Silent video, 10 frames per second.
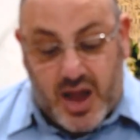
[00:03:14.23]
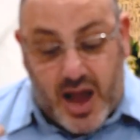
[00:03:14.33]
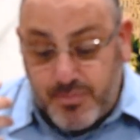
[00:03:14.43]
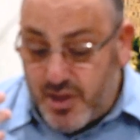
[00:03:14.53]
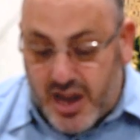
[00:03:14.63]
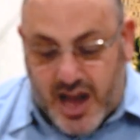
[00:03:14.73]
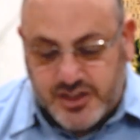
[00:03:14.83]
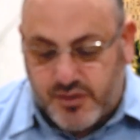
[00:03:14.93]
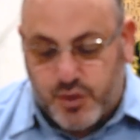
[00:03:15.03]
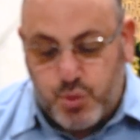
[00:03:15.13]
I'm the
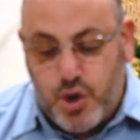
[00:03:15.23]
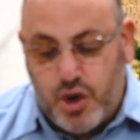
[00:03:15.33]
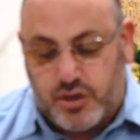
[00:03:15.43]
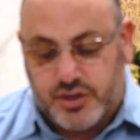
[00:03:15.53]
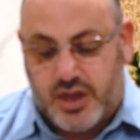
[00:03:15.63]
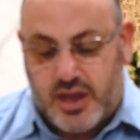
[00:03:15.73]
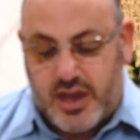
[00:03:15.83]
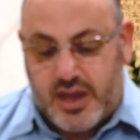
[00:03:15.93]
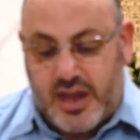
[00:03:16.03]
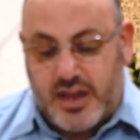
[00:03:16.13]
light of the world
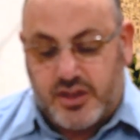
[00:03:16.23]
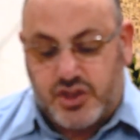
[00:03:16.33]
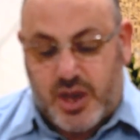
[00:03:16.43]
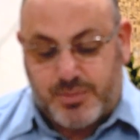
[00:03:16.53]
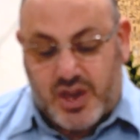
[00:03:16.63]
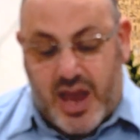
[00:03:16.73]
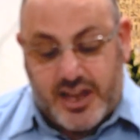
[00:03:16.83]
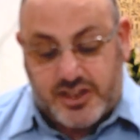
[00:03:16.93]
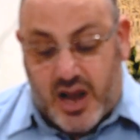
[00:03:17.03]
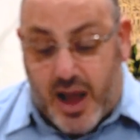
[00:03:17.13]
in chapter 8,